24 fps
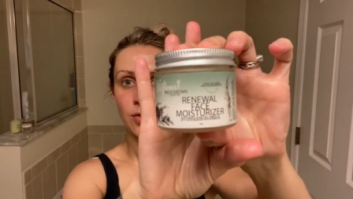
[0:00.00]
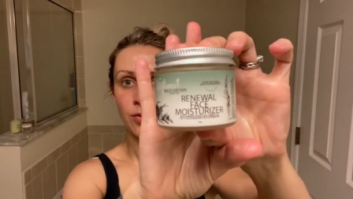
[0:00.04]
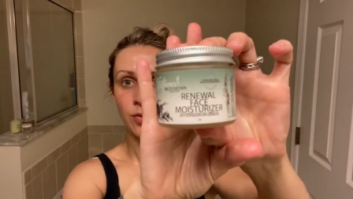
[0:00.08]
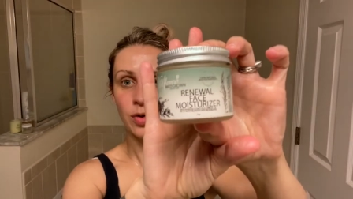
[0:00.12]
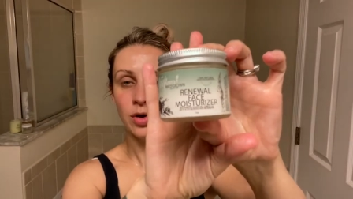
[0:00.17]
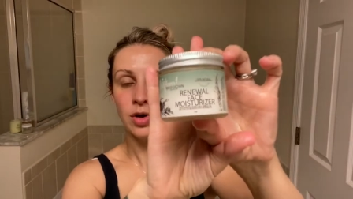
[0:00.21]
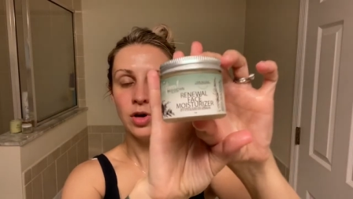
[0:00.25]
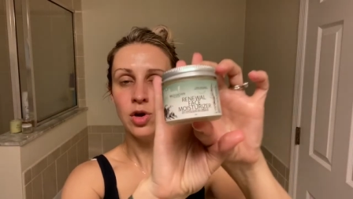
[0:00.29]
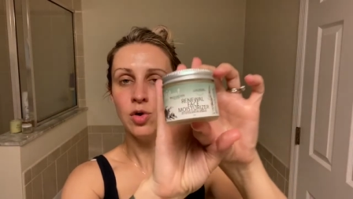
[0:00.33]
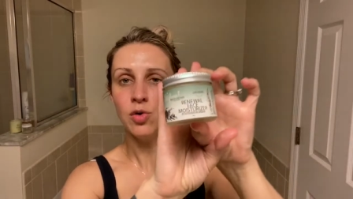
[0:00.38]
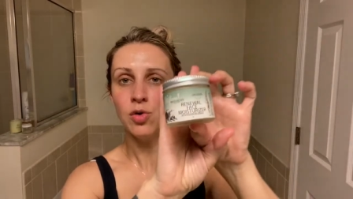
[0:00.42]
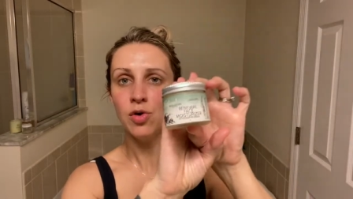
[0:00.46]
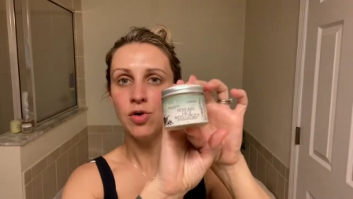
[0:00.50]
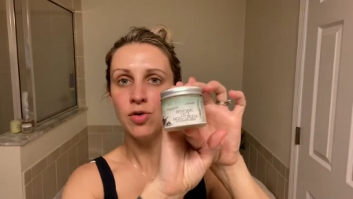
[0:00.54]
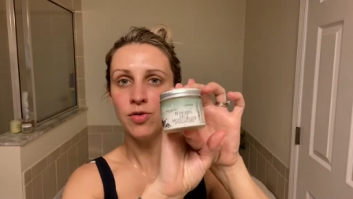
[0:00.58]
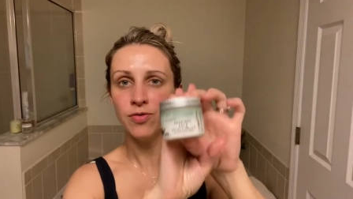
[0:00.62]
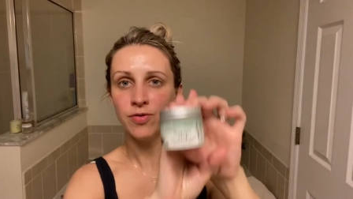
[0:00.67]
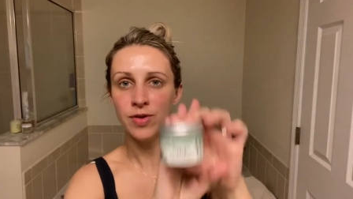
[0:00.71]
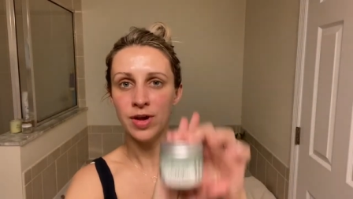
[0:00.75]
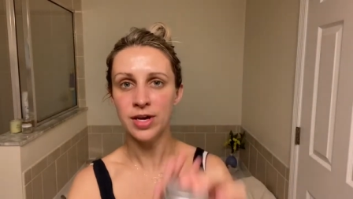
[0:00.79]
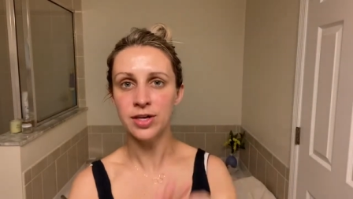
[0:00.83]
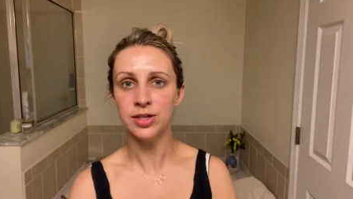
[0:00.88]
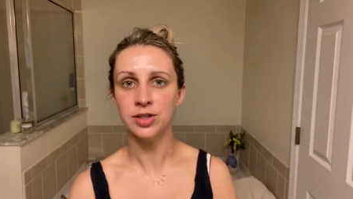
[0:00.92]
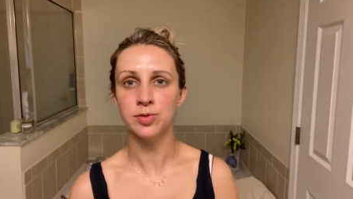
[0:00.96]
Renewal
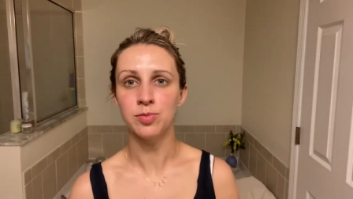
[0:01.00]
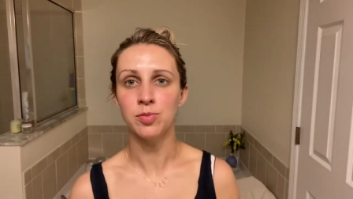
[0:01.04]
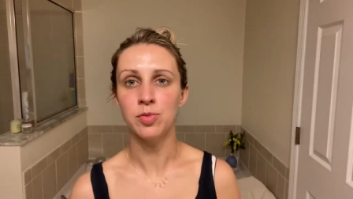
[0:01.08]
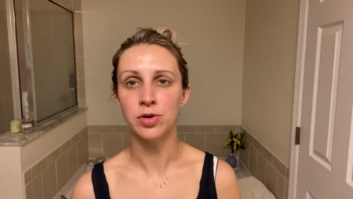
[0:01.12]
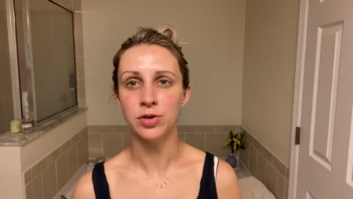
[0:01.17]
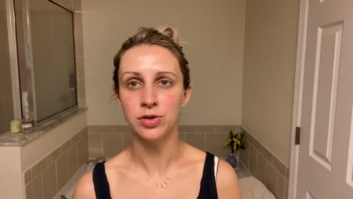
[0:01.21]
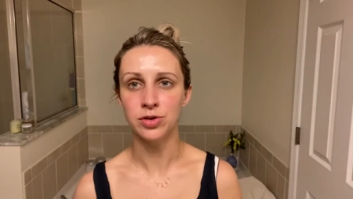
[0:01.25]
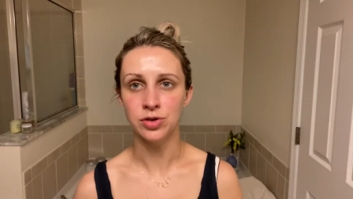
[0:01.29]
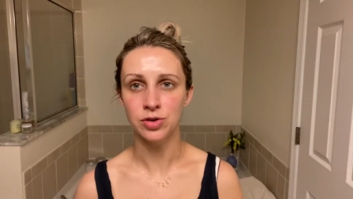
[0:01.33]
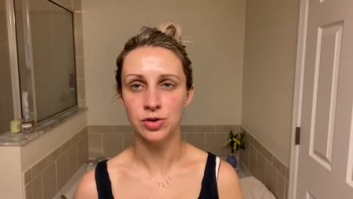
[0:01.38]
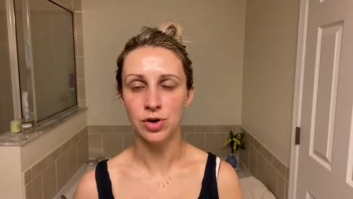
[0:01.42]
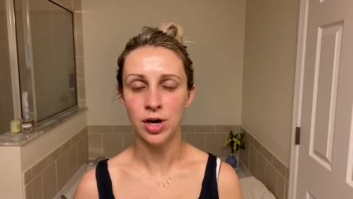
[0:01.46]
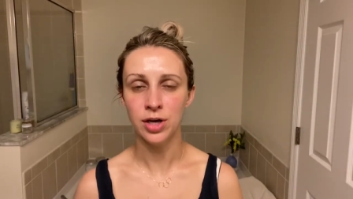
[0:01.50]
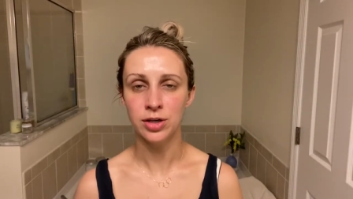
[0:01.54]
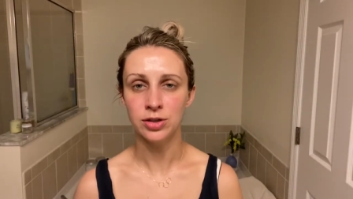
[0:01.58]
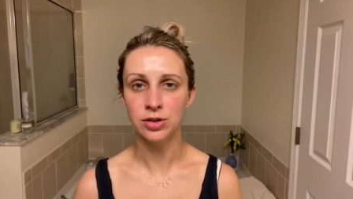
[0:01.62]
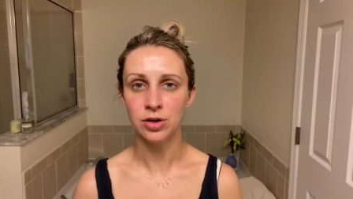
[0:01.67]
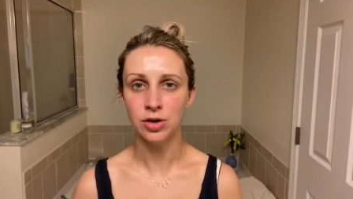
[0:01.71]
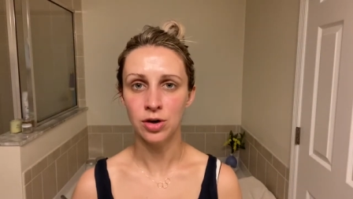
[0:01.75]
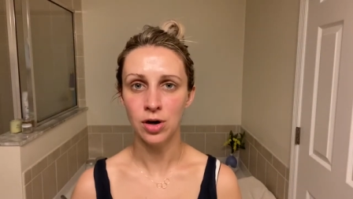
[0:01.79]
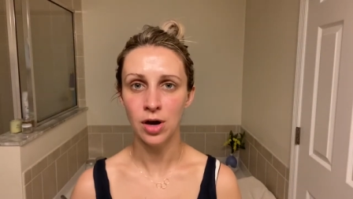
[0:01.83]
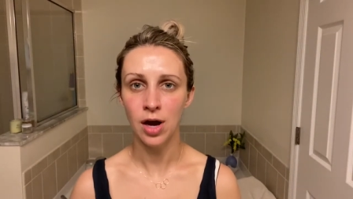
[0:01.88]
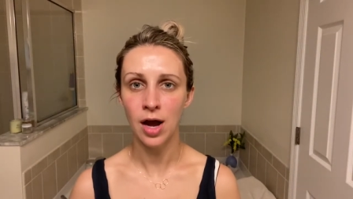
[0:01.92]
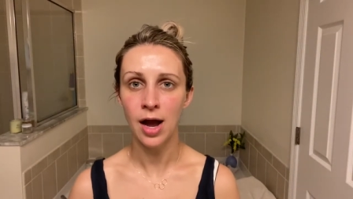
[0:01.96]
Face
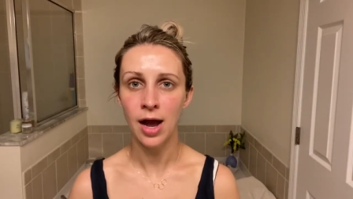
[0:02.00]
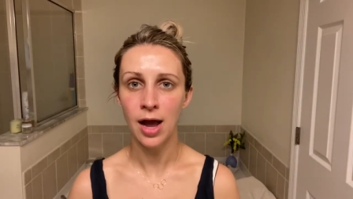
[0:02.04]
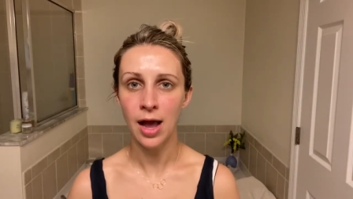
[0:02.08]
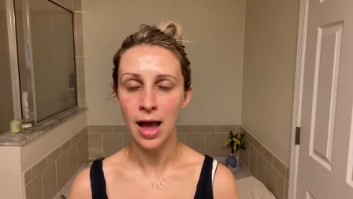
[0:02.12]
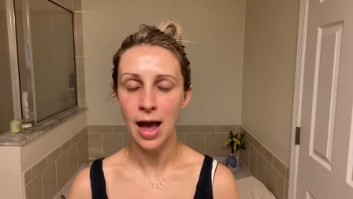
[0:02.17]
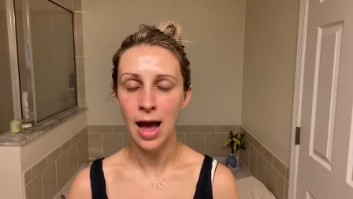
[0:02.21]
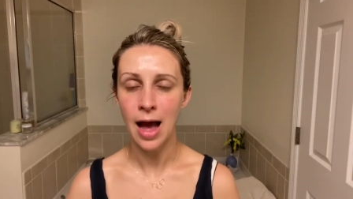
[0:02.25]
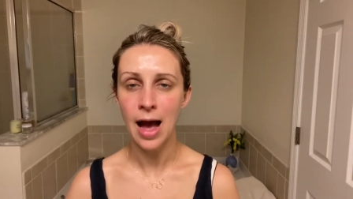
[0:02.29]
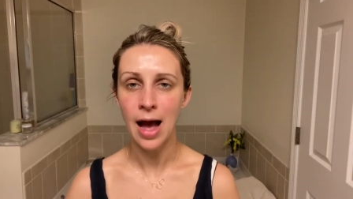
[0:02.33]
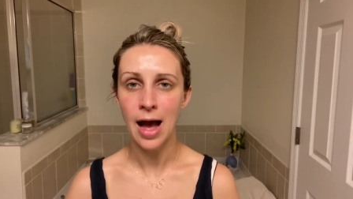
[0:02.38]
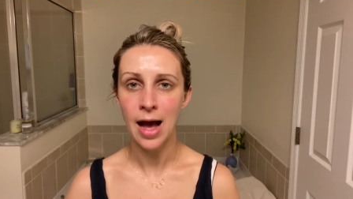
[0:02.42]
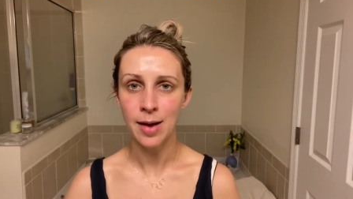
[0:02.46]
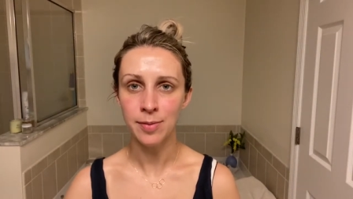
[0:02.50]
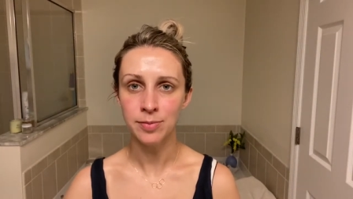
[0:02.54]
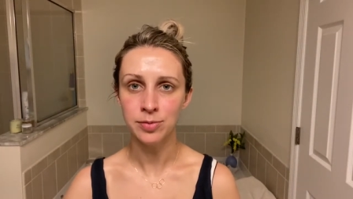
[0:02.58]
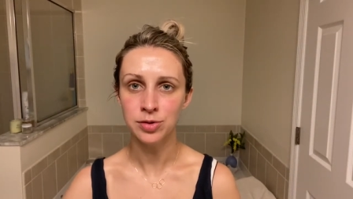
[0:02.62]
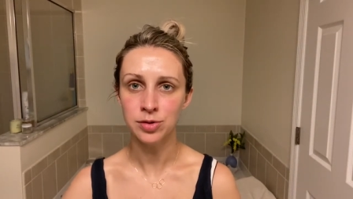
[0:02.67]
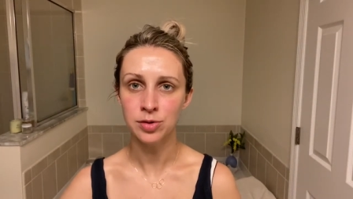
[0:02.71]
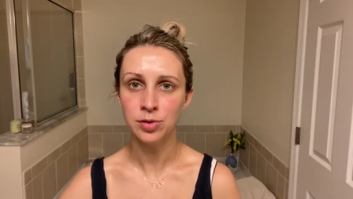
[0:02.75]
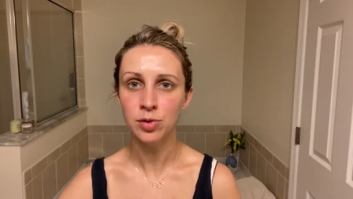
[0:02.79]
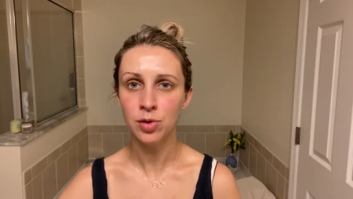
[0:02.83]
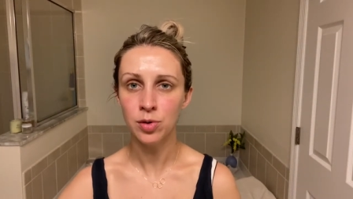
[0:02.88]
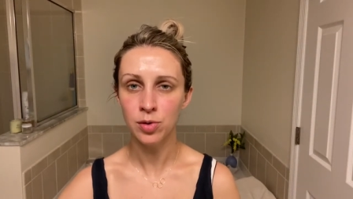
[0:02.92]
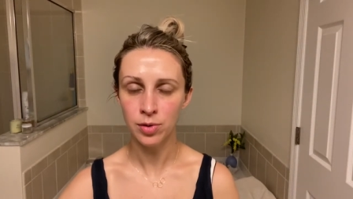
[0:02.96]
Moisturizer. I
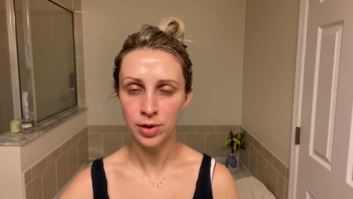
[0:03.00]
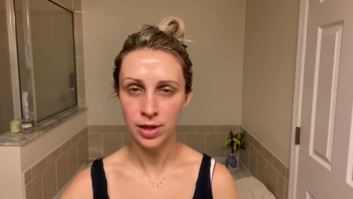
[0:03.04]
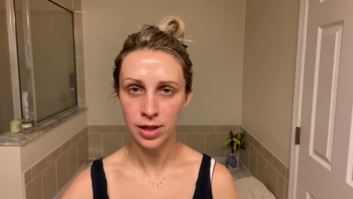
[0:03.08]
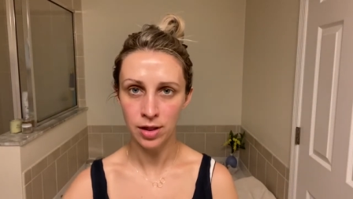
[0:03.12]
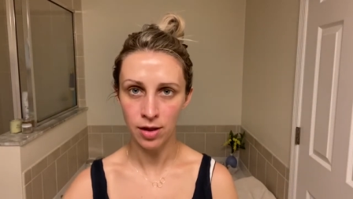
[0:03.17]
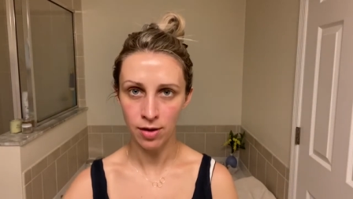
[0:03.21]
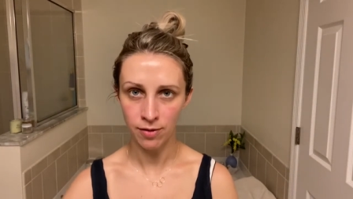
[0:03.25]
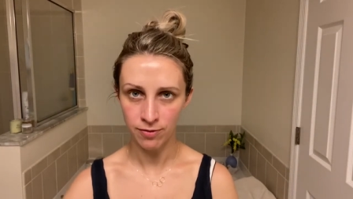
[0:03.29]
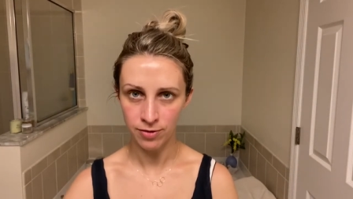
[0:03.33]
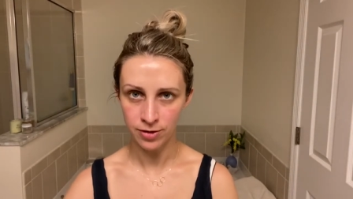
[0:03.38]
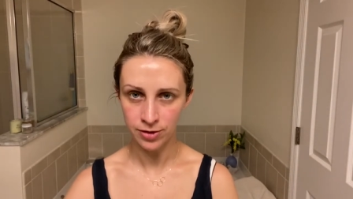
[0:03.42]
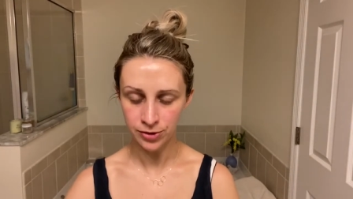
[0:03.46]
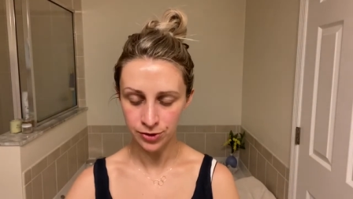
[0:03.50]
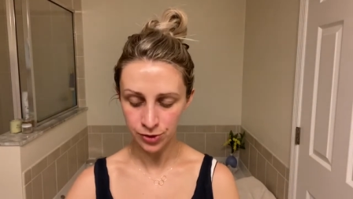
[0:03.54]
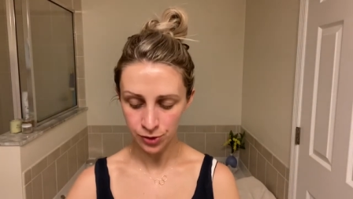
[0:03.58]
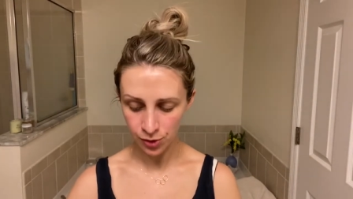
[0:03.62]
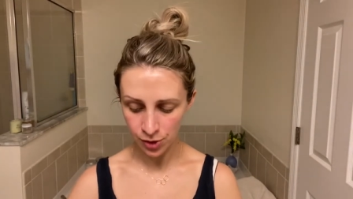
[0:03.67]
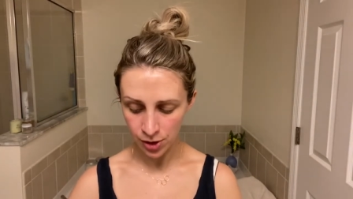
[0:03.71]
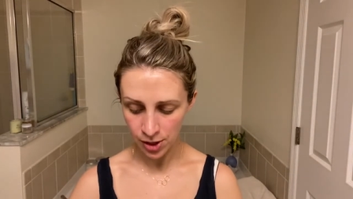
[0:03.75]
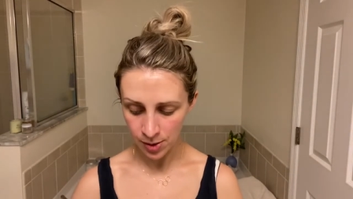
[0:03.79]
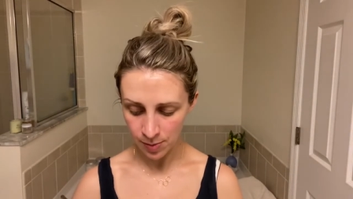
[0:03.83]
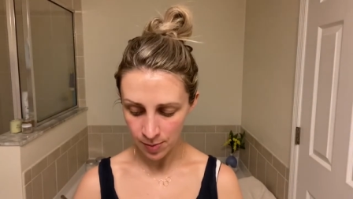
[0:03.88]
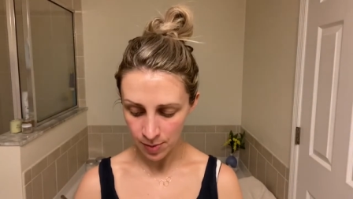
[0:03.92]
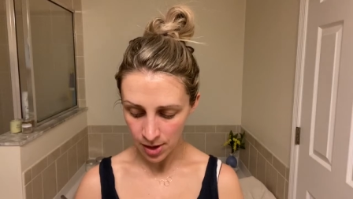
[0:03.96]
absolutely love this
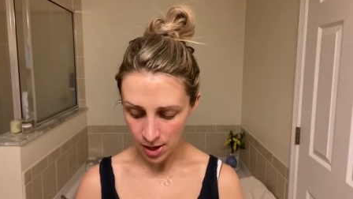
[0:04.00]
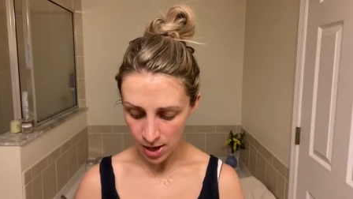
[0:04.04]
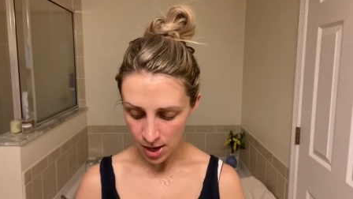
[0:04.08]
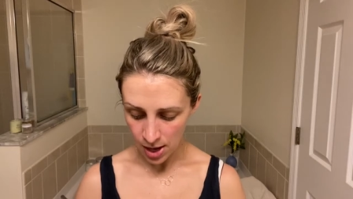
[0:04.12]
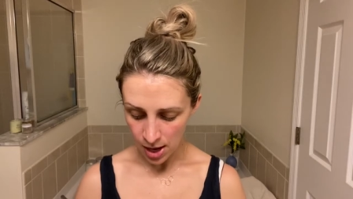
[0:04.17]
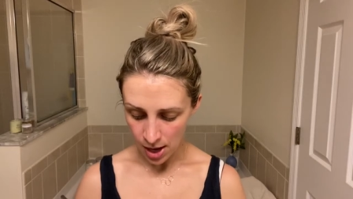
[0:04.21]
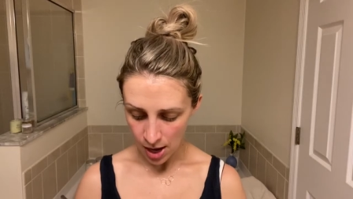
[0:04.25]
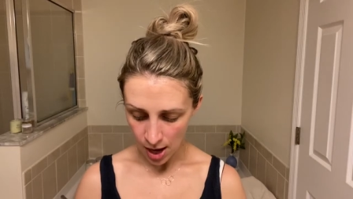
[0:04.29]
cream.